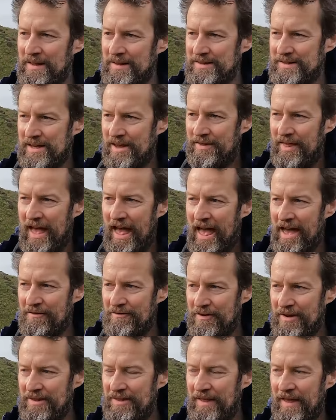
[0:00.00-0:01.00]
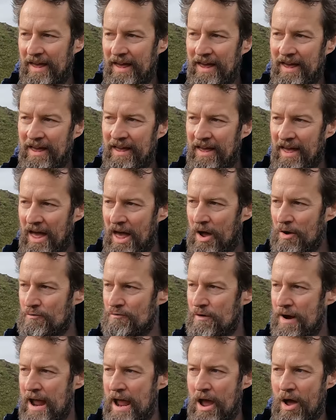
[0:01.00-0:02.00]
so that everything
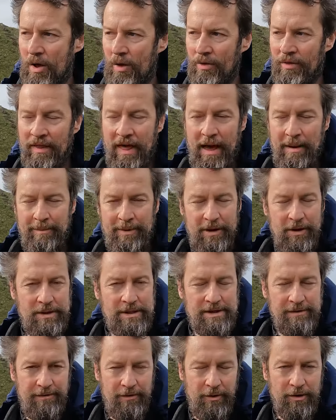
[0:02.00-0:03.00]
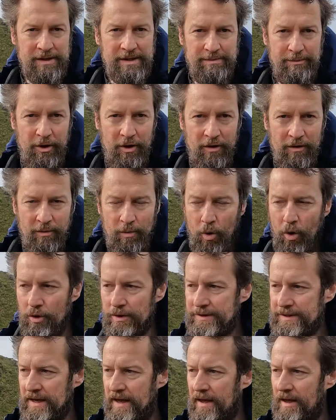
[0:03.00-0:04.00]
around that beautiful smooth
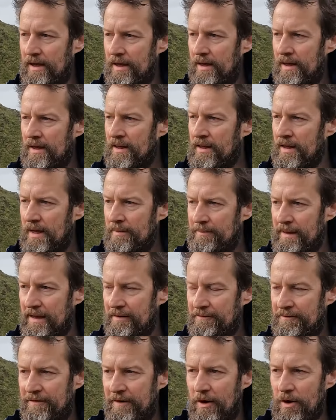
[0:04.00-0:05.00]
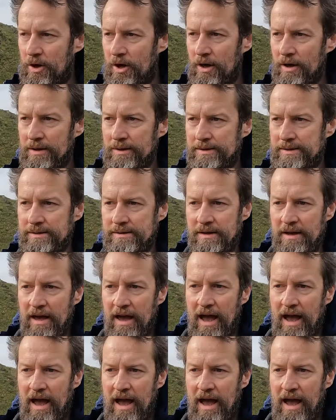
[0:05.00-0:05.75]
water can be in focus,